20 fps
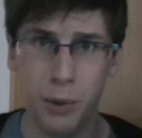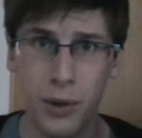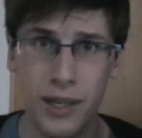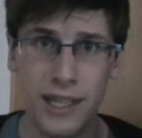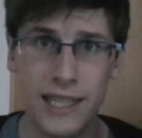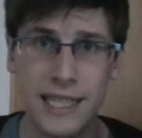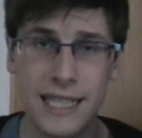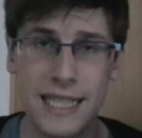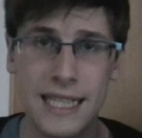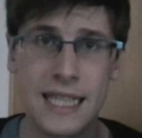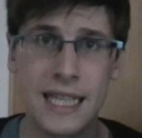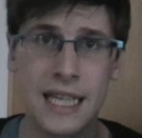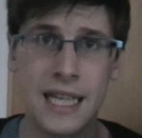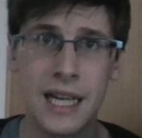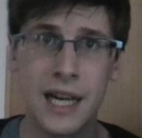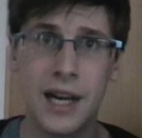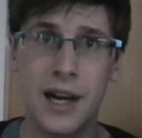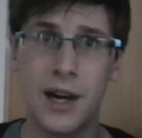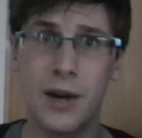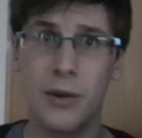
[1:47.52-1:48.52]
points,
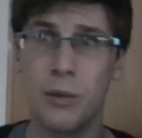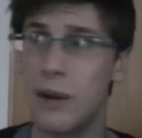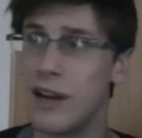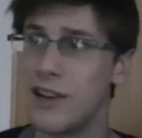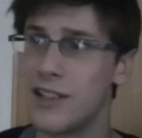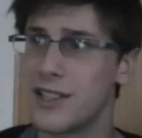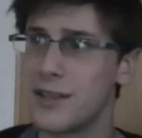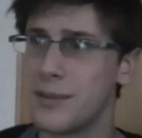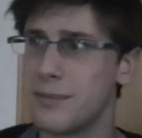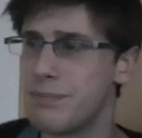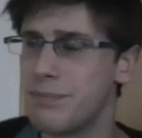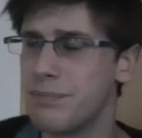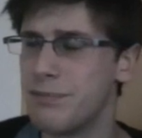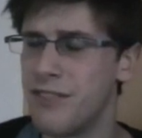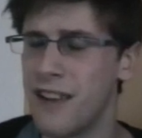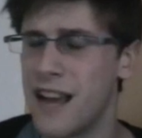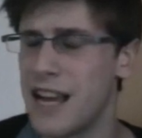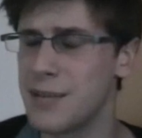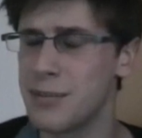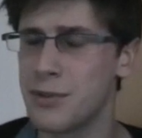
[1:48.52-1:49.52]
whereas the
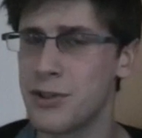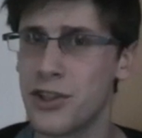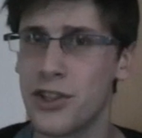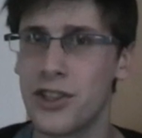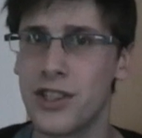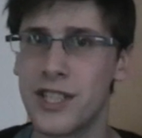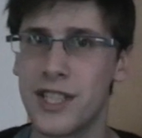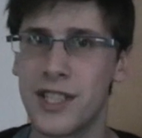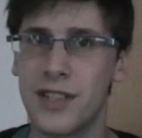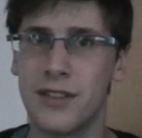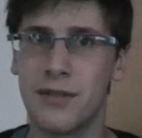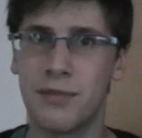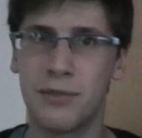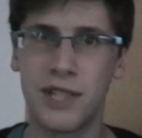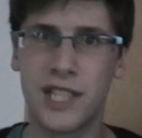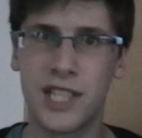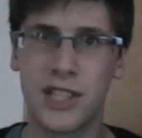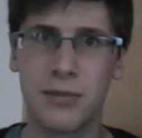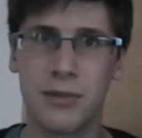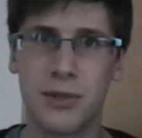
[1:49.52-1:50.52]
vast majority of
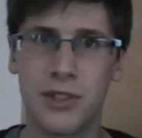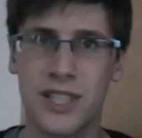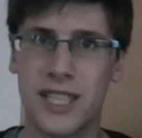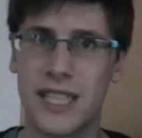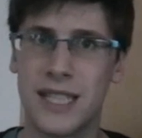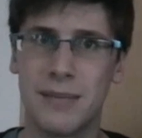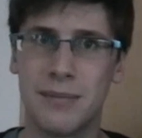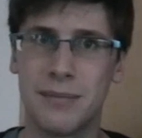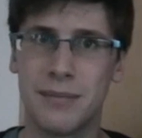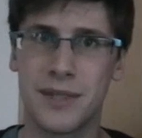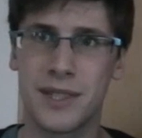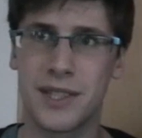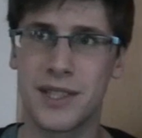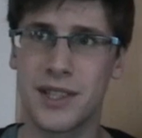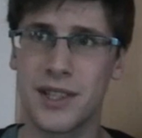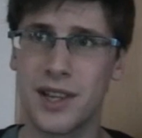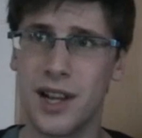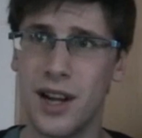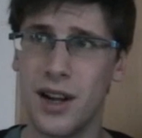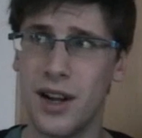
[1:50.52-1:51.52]
British
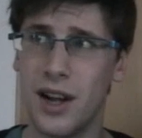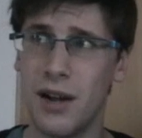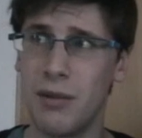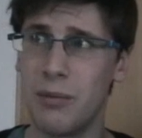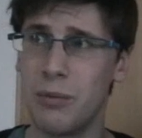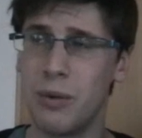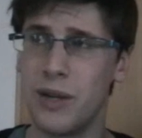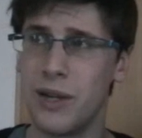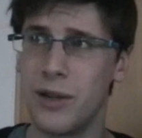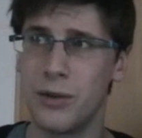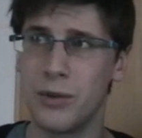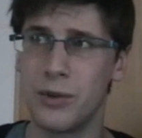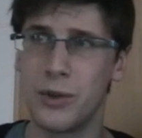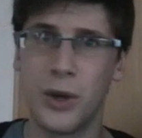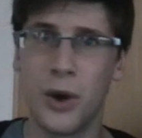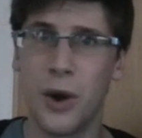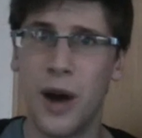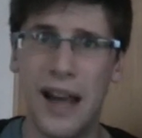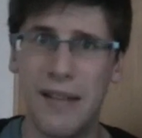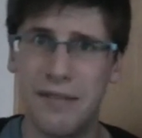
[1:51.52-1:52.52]
Muslims will
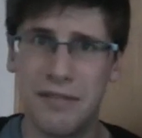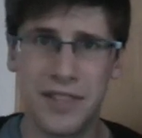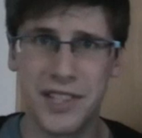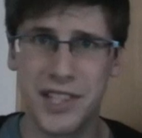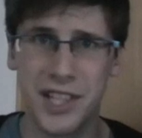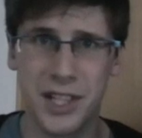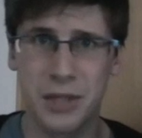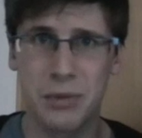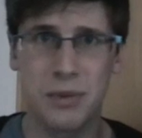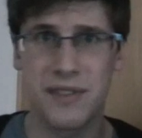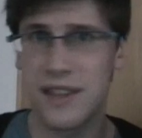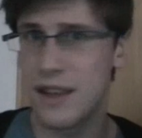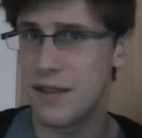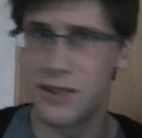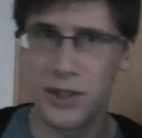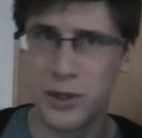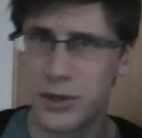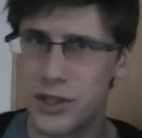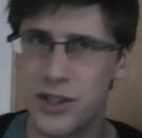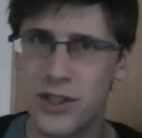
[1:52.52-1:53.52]
not emphasise with their
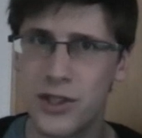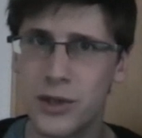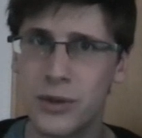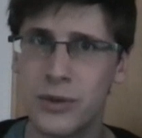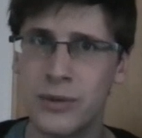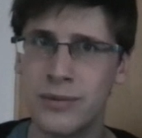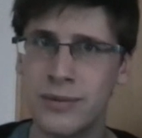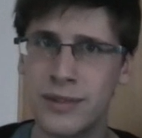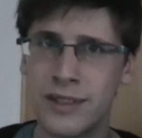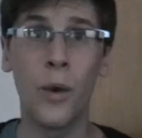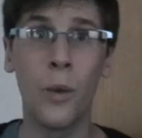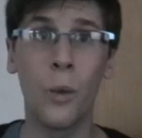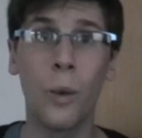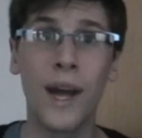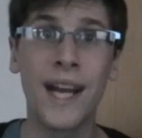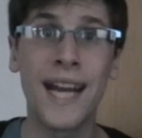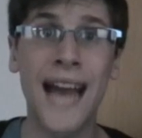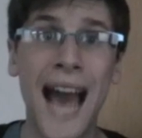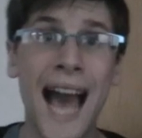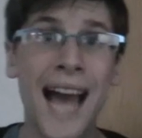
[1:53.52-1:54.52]
views at all.
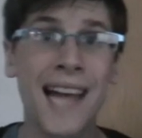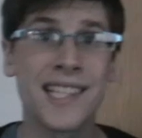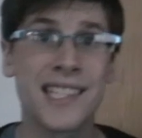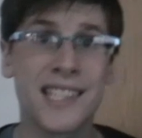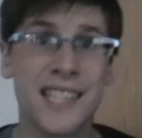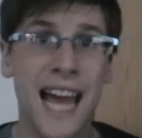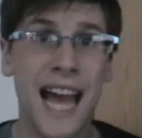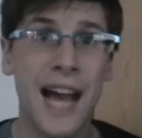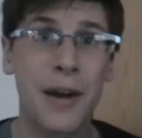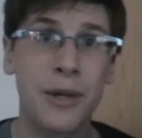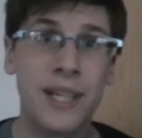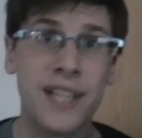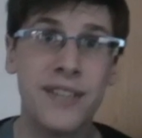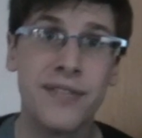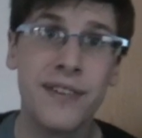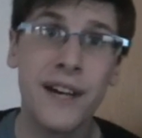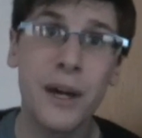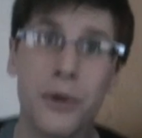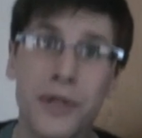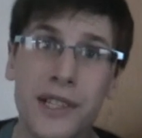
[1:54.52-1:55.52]
When asked how he
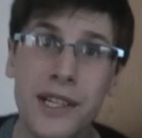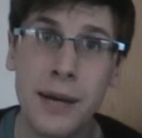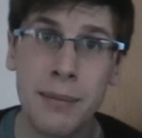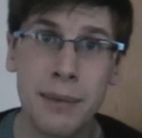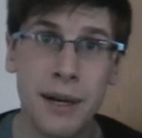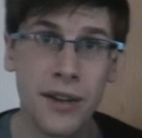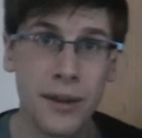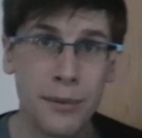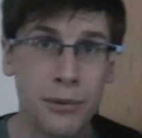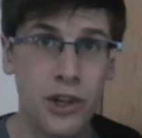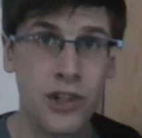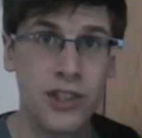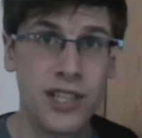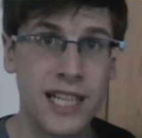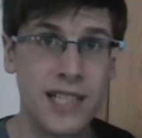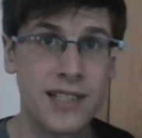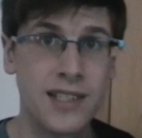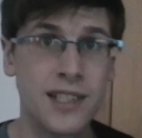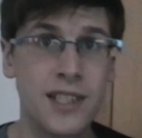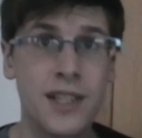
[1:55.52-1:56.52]
felt about the
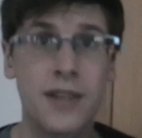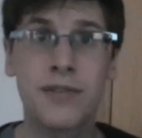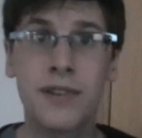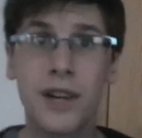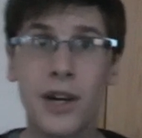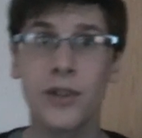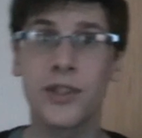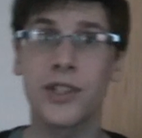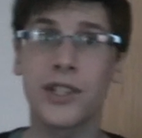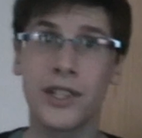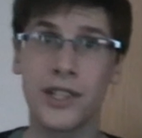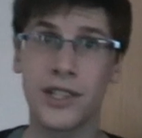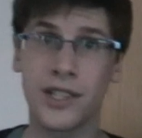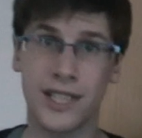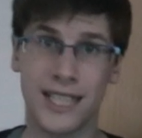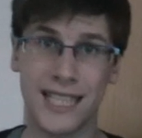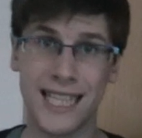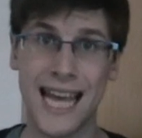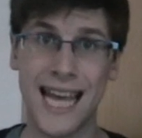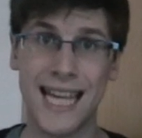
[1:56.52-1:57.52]
protesters,
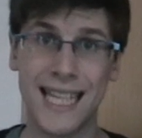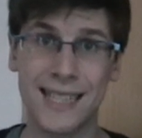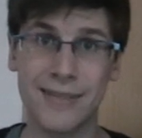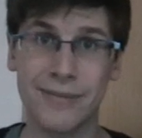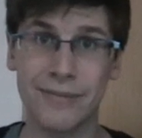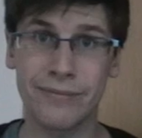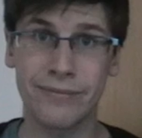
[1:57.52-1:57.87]
Wilders said,